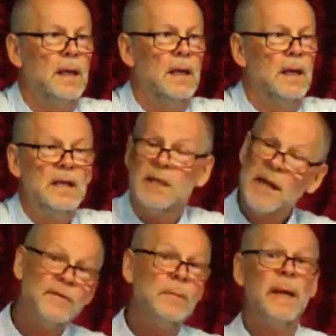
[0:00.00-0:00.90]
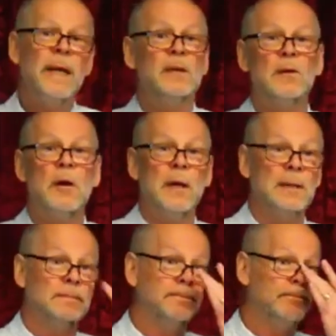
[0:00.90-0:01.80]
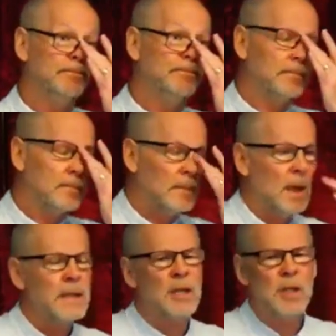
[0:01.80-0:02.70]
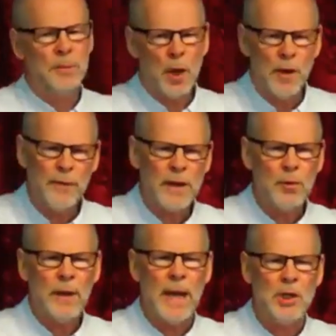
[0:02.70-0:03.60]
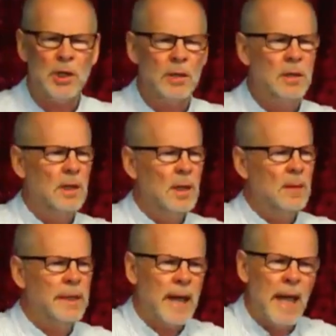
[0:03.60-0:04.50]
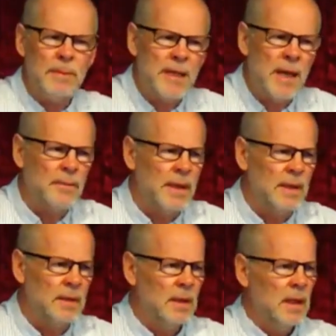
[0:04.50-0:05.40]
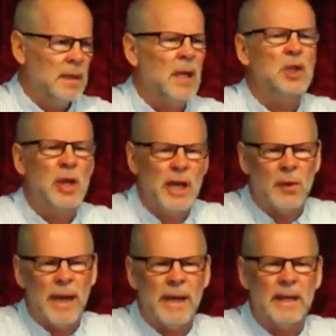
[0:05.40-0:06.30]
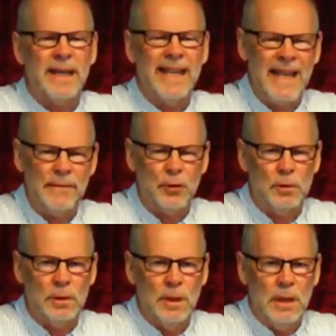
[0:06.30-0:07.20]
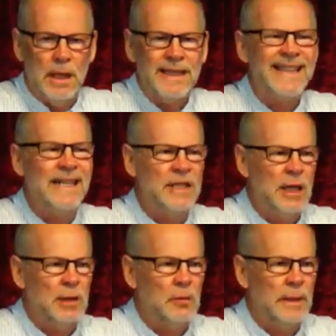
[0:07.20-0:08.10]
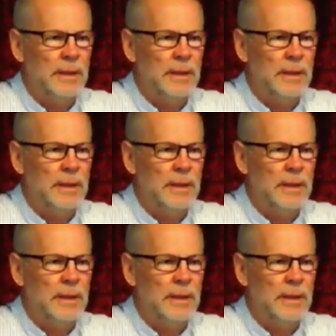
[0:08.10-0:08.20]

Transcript: It's enough to make you cry. Such a perfect creation became something that generated evil continually.